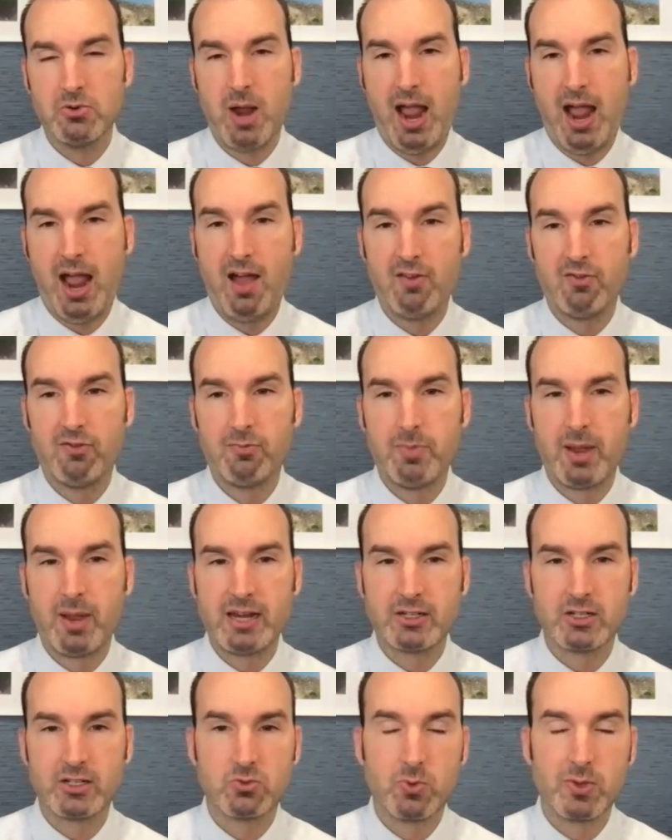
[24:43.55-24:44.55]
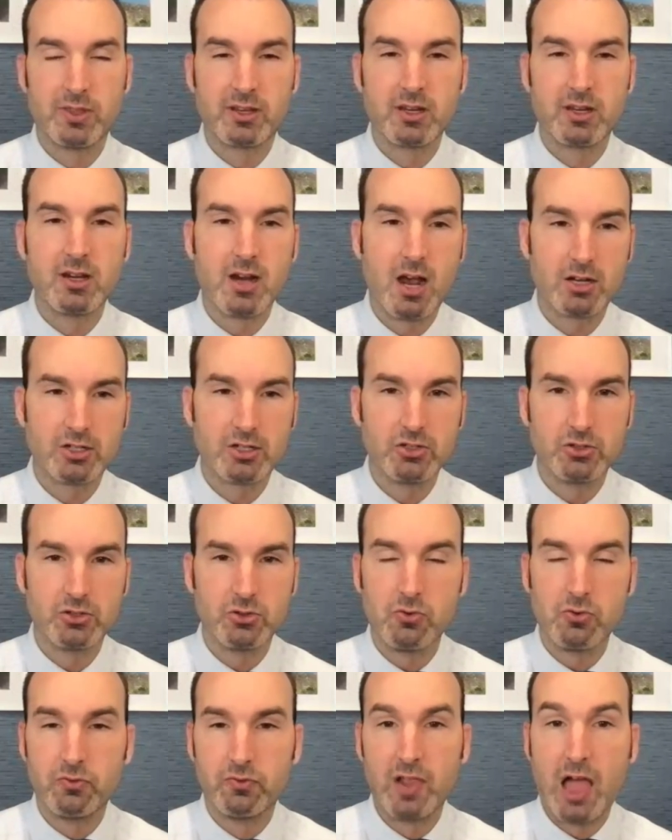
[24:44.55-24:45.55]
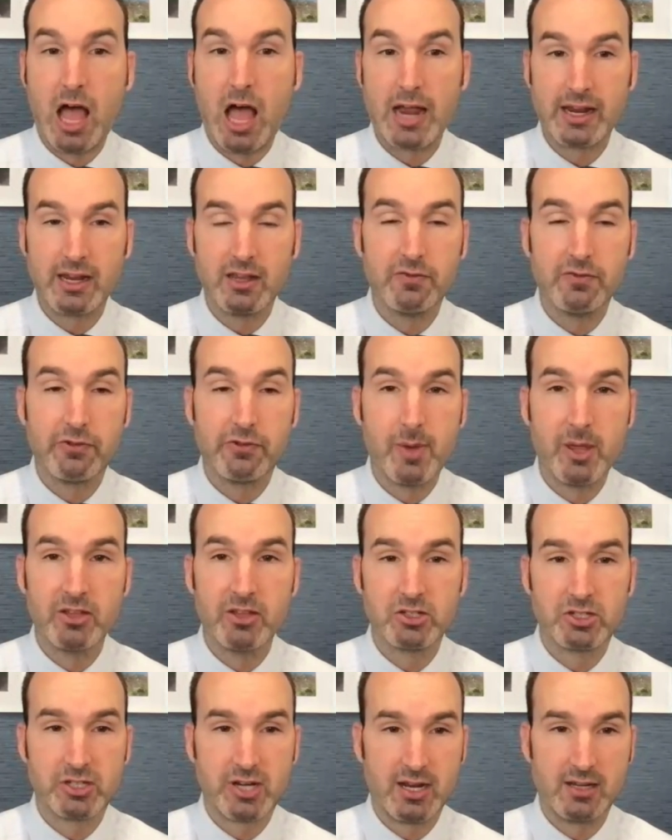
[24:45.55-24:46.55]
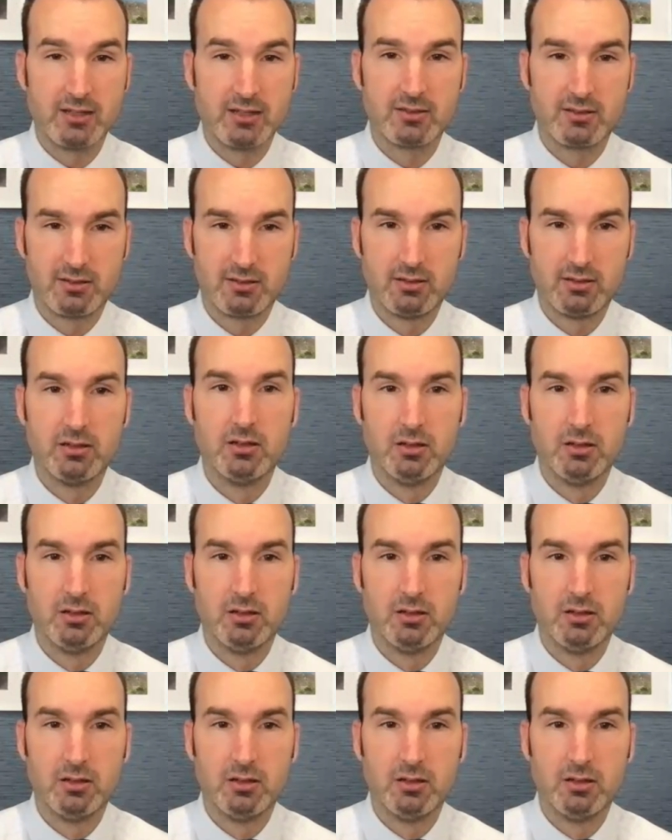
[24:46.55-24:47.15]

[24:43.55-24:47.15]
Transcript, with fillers: have patients with concussions will fly in from other states